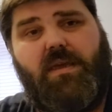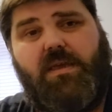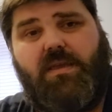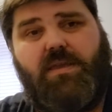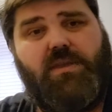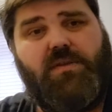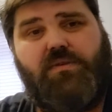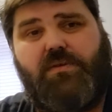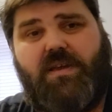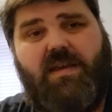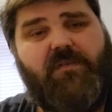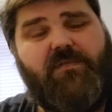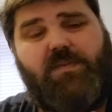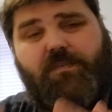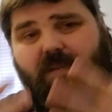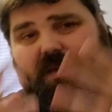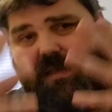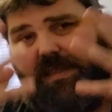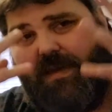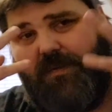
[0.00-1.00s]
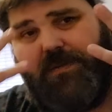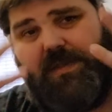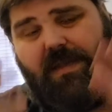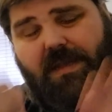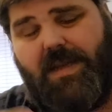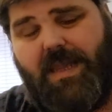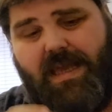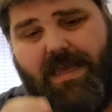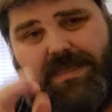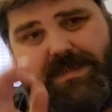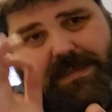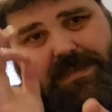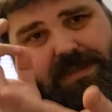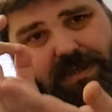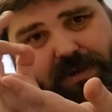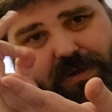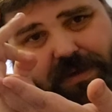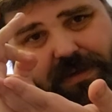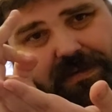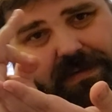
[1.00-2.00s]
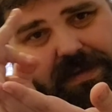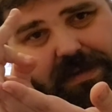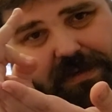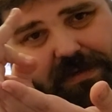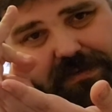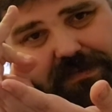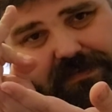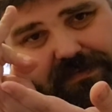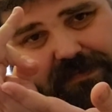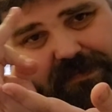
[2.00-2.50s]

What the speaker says: you don't have to be there with your glasses on and